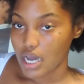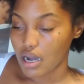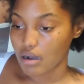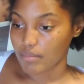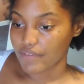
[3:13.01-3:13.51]

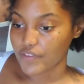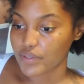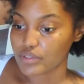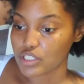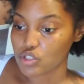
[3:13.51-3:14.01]
If
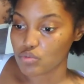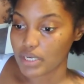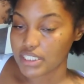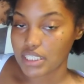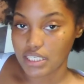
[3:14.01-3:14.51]
you use it too
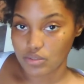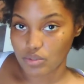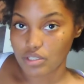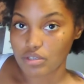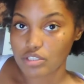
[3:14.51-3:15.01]
much, it is
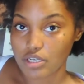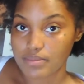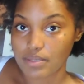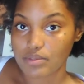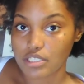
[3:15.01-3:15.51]
one of those
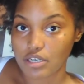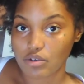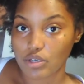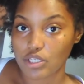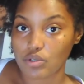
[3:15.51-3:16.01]
herbs that will
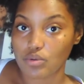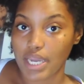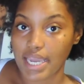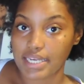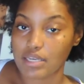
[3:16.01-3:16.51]
turn on you
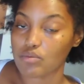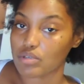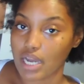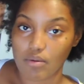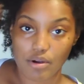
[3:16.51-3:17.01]
and it
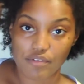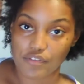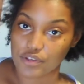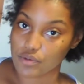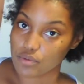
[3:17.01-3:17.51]
will not work
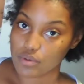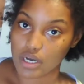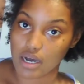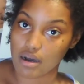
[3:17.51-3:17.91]
for you.